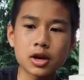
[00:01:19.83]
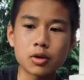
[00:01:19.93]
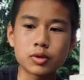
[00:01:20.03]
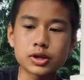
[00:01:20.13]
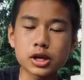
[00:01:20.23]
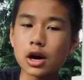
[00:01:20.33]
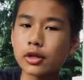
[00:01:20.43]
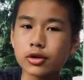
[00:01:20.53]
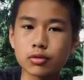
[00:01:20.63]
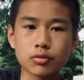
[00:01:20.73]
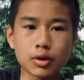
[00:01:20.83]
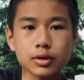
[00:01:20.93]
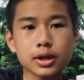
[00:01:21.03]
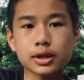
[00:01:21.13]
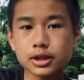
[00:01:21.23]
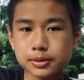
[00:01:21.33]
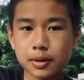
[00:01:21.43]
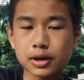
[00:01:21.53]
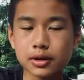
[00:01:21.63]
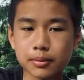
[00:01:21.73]
what the author wrote in this
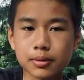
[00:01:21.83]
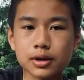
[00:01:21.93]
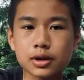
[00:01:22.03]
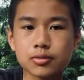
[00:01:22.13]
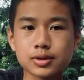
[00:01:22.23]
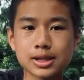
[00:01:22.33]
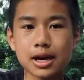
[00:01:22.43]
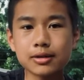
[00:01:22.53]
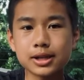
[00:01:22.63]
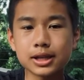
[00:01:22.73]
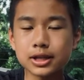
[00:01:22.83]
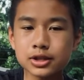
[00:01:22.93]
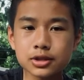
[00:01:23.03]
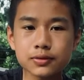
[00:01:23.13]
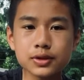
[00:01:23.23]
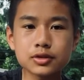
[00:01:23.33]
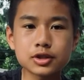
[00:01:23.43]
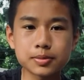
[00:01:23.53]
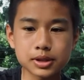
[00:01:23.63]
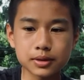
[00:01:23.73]
part of the book was how he interviewed
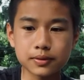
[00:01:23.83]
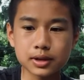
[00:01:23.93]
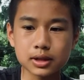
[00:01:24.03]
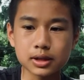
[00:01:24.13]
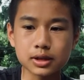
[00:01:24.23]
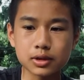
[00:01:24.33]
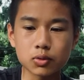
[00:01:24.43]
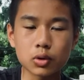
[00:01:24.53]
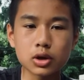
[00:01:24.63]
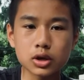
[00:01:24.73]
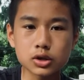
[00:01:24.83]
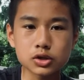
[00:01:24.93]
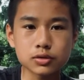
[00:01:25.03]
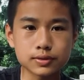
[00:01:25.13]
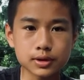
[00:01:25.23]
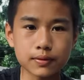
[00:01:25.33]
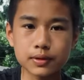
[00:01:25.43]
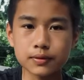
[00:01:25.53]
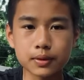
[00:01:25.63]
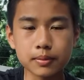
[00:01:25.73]
specifically the workers who've
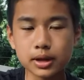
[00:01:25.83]
suffered from